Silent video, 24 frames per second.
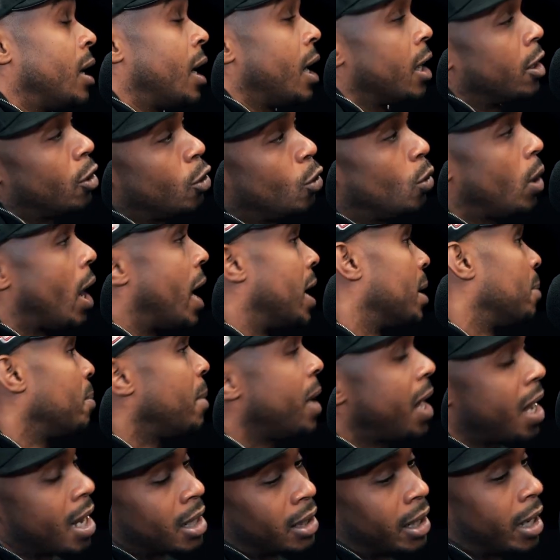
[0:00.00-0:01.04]
and you like,
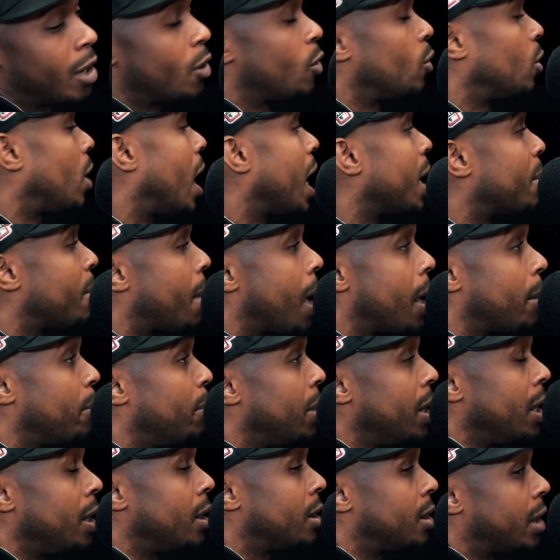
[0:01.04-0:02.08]
man, they don't like my
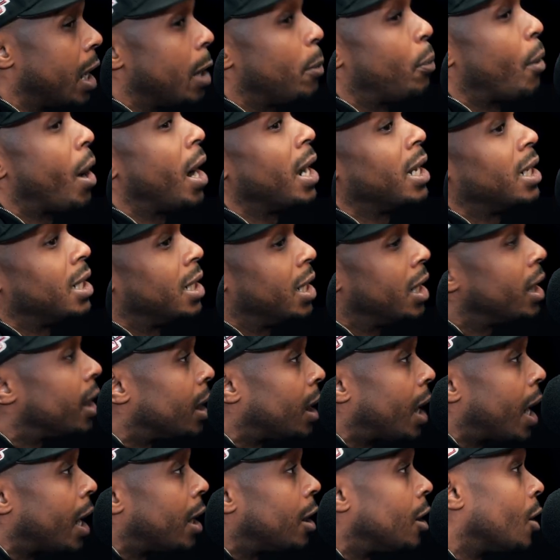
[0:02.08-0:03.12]
beats. They probably did
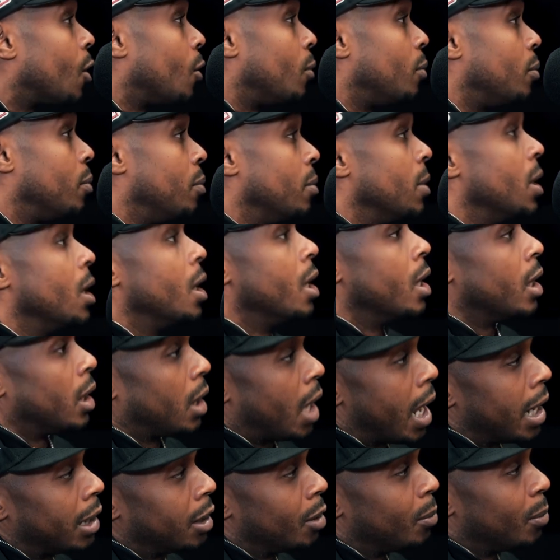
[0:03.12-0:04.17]
like your
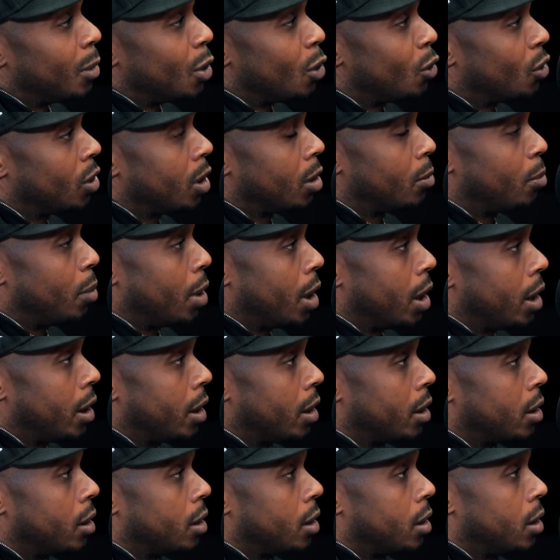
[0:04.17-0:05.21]
like the music, but
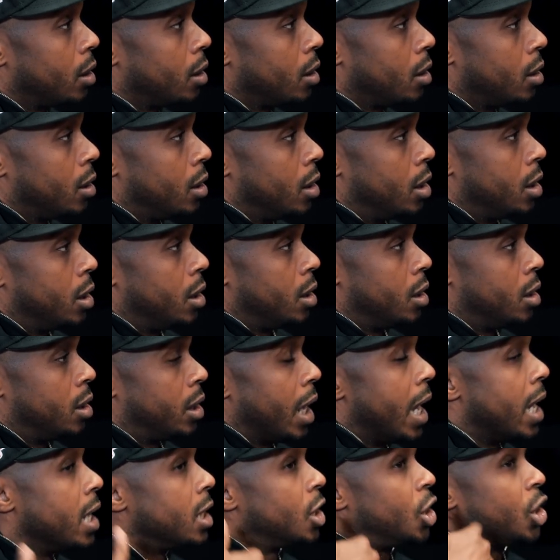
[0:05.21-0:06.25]

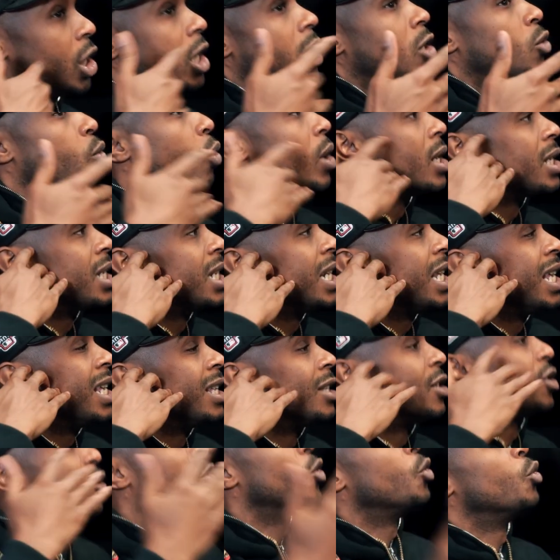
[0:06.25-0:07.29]
they just wasn't
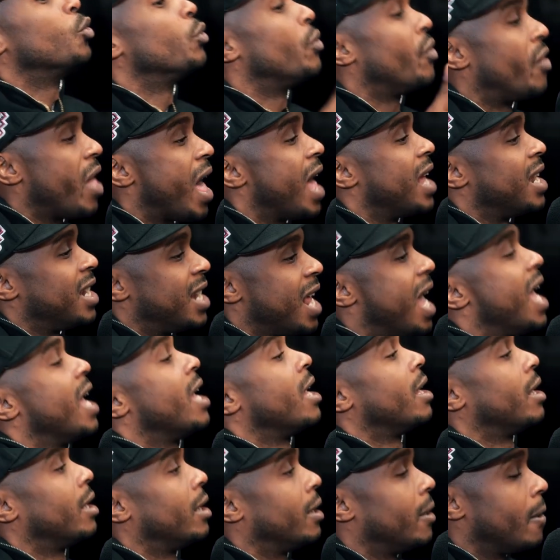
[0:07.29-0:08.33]
in tune that
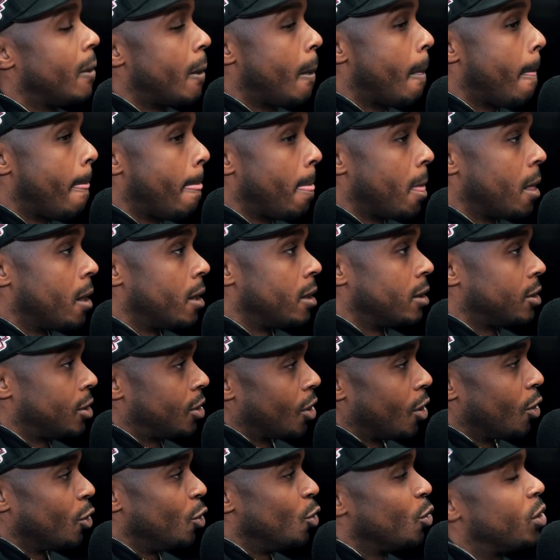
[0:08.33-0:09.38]
day. Mm.
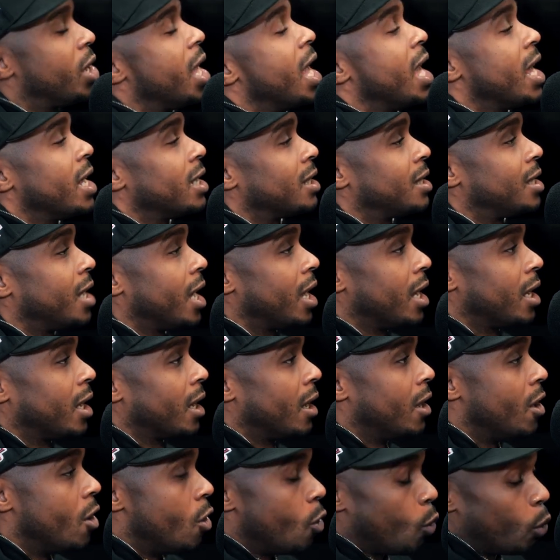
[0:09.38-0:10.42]
So you can't take.
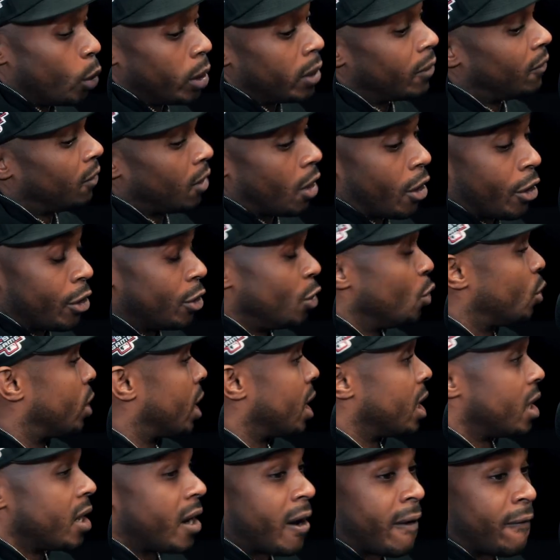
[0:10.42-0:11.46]
We've learned you
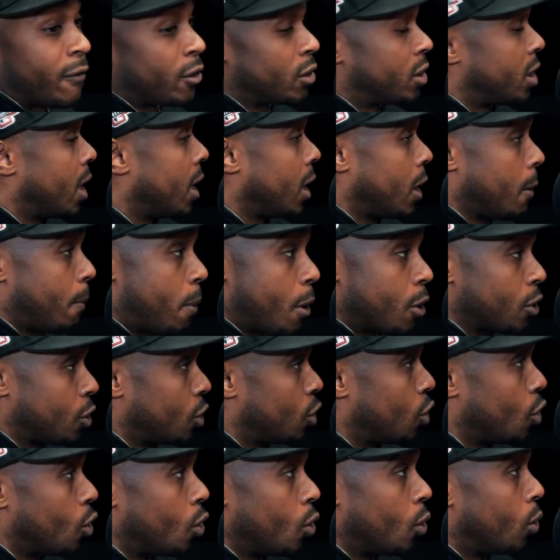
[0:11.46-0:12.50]
can never take it
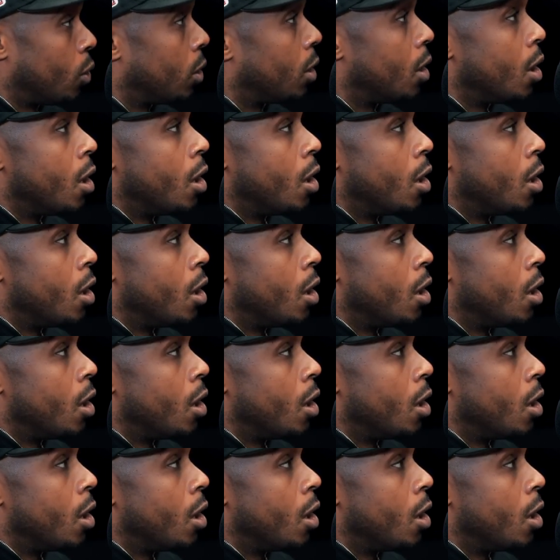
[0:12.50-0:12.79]
personal